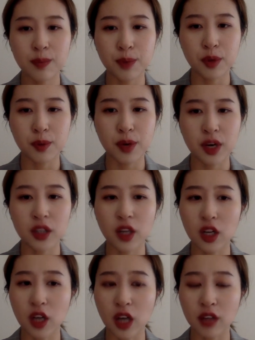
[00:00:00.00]
prepared a
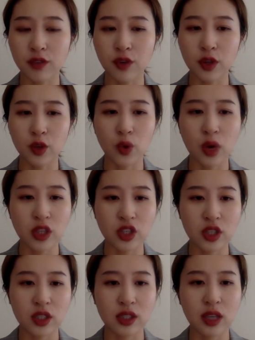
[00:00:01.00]
lot for the
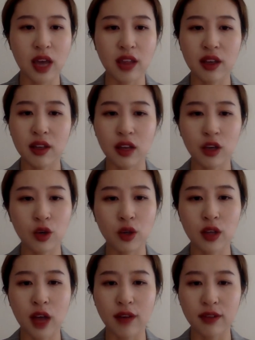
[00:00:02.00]
questions I think they could
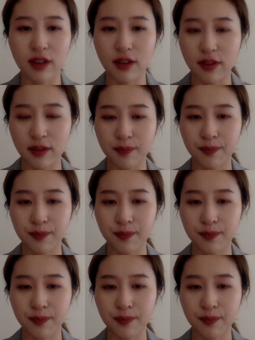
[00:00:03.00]
have given.